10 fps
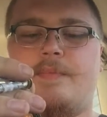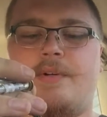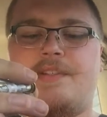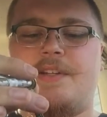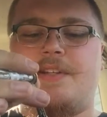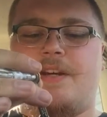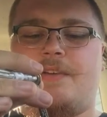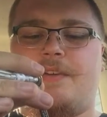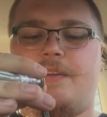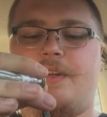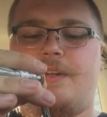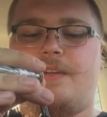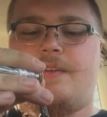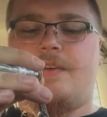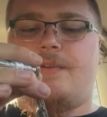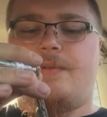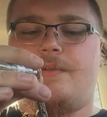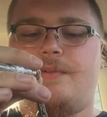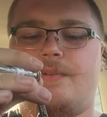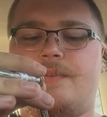pressing down on the
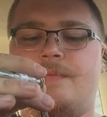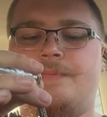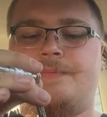coals.